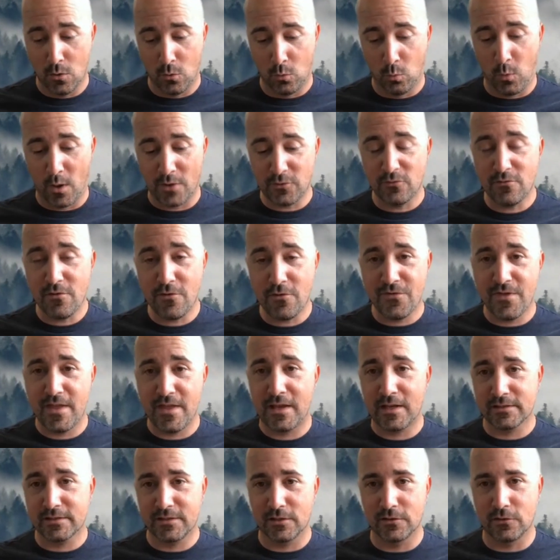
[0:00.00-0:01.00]
what are the
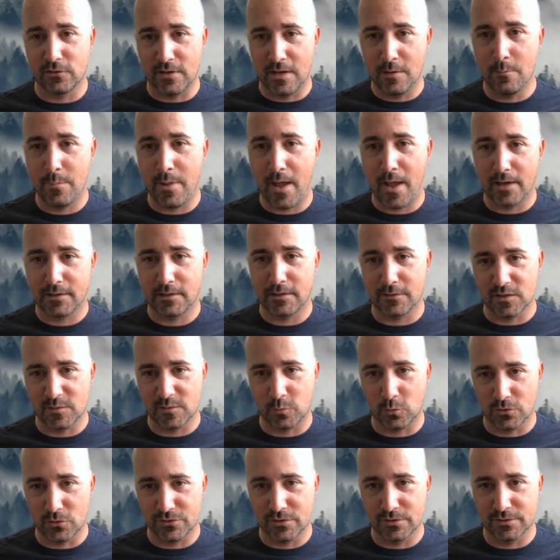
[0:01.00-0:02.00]
things that are impacting this
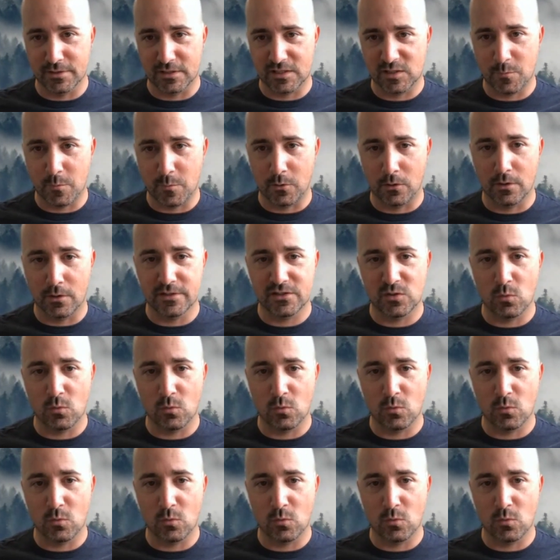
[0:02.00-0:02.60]
person's experience,